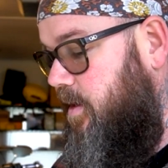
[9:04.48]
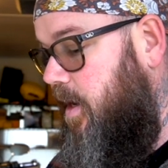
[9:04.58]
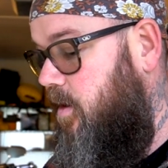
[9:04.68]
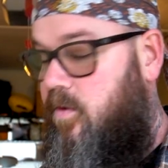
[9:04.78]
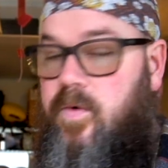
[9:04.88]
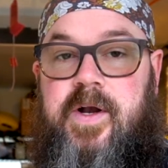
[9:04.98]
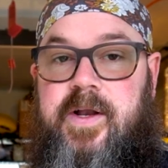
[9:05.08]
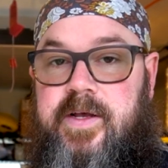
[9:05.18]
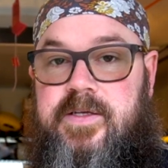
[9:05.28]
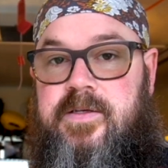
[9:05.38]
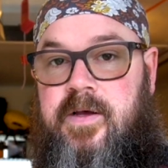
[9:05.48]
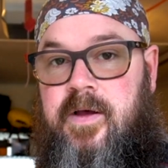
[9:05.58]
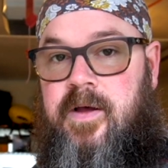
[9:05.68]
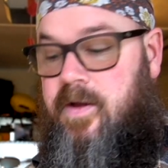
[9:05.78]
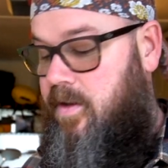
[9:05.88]
I don't know what it is,
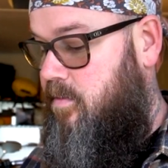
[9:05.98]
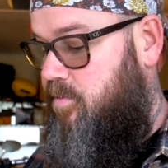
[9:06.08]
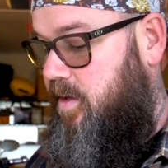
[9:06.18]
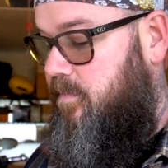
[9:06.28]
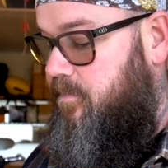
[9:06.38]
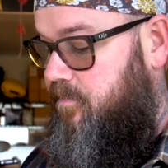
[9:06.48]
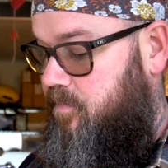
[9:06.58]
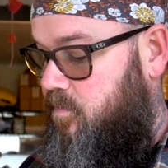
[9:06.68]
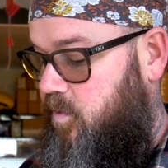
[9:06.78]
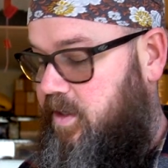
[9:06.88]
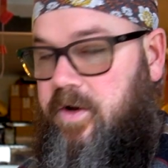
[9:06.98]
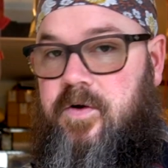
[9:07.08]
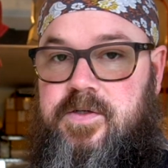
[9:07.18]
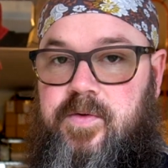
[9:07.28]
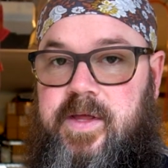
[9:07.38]
but we
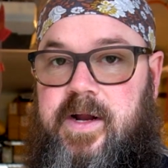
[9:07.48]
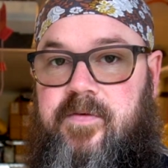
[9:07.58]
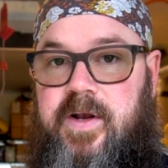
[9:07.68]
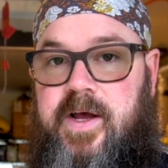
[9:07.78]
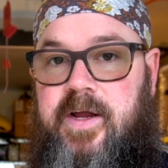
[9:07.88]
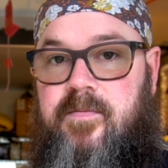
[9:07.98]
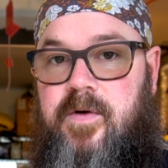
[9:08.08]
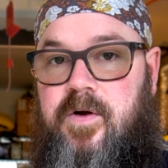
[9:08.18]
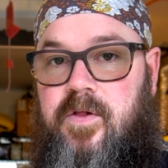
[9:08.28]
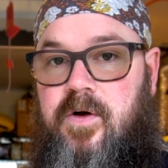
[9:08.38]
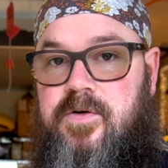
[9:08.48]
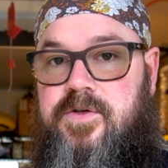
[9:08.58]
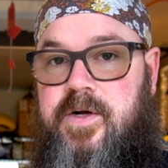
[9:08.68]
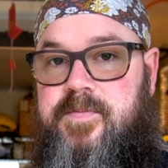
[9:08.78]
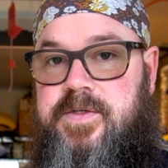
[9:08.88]
toast with it every night on our long
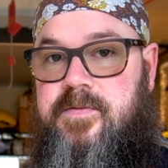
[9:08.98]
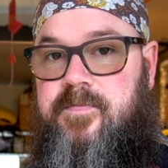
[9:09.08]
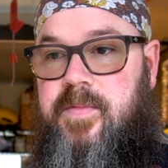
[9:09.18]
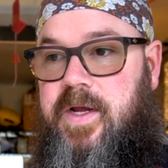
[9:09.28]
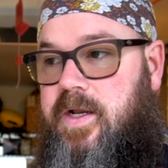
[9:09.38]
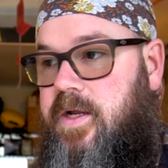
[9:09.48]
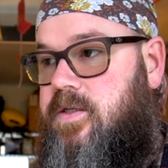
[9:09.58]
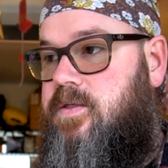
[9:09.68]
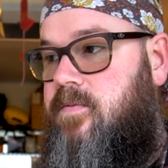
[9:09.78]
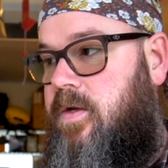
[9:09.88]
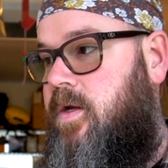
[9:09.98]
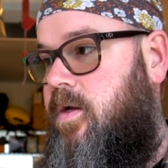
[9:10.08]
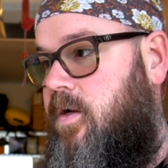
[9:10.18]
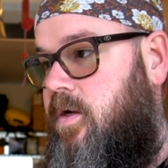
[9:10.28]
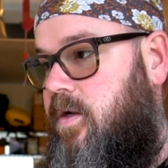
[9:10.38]
trips, and it's
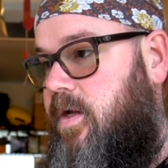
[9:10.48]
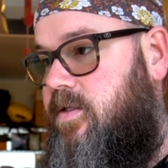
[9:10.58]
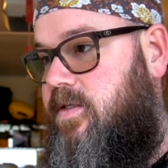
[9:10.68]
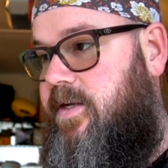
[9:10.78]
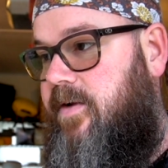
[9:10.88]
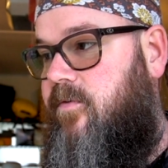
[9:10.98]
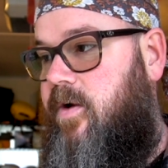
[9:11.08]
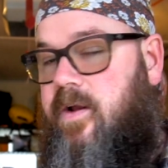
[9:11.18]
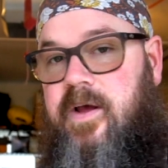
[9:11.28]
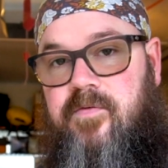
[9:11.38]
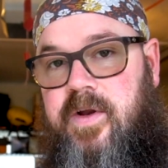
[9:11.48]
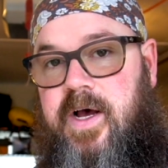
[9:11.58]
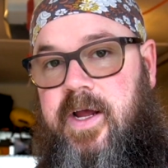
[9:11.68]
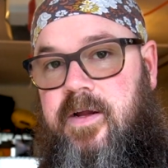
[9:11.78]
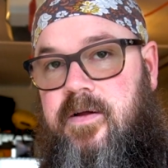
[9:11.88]
different every
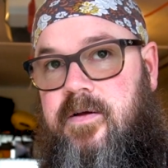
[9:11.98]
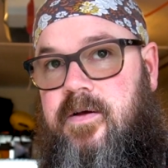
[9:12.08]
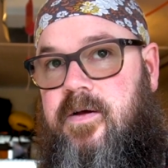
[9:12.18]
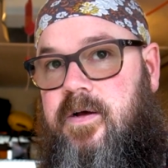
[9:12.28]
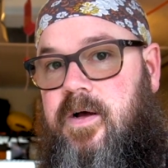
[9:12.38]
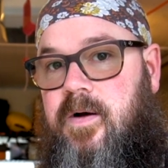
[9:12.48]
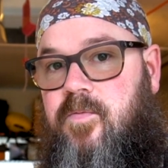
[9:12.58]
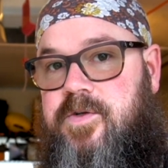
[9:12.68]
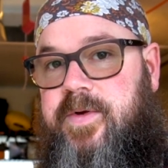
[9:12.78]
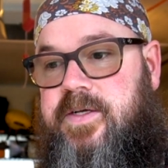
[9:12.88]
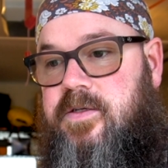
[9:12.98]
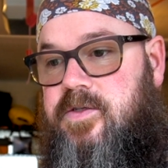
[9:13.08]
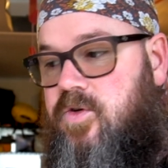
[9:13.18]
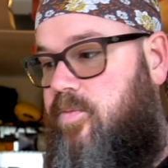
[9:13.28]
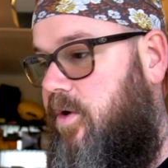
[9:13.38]
night, which makes it
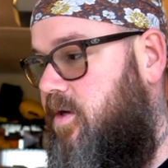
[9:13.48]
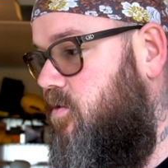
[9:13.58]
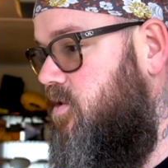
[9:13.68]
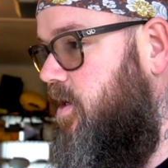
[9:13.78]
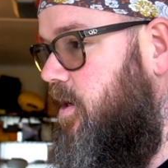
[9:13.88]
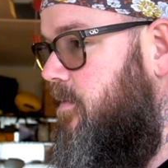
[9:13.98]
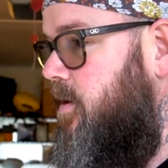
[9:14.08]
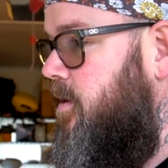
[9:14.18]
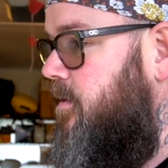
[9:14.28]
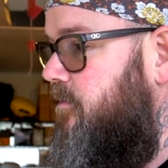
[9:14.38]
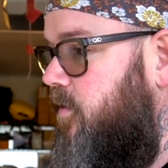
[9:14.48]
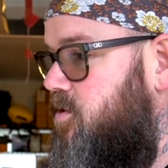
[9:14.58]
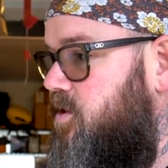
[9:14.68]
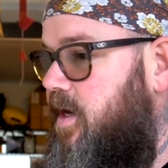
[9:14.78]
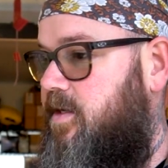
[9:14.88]
super interesting.
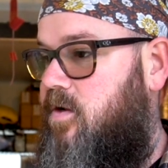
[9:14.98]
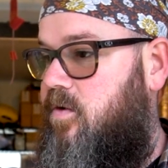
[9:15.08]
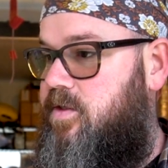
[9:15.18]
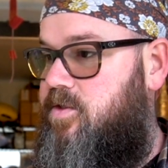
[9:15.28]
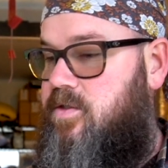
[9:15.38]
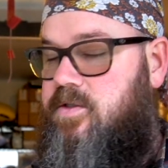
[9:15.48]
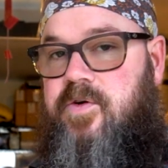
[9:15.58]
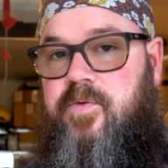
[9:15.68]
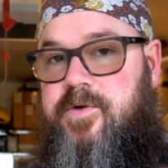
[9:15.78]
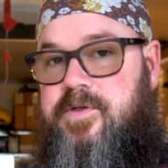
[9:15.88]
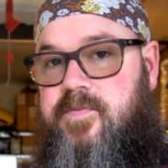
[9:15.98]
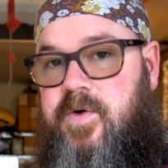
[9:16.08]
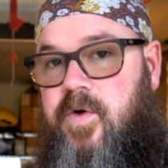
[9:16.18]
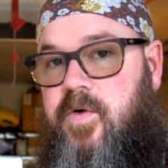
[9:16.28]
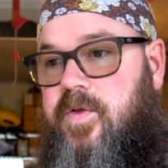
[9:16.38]
First night's always just super
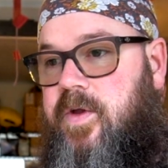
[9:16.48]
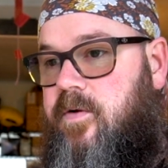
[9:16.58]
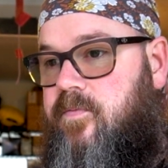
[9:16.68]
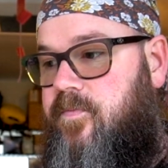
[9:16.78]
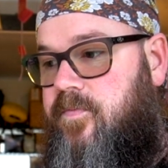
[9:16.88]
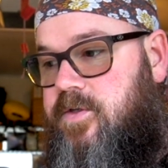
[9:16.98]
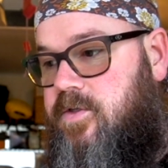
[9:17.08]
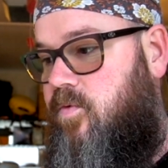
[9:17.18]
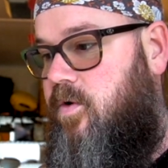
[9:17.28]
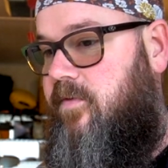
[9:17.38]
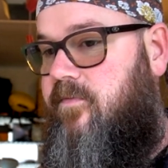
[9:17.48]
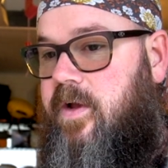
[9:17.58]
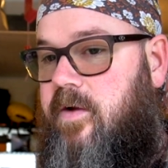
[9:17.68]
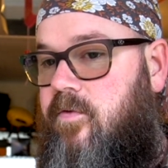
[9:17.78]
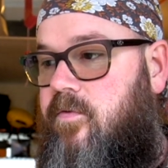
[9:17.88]
smooth and just really
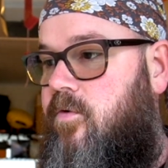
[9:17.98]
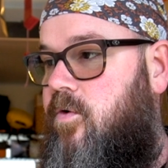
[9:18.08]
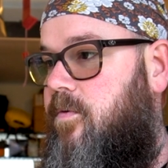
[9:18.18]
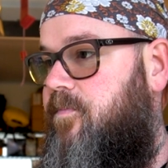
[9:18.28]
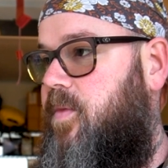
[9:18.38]
flavorful.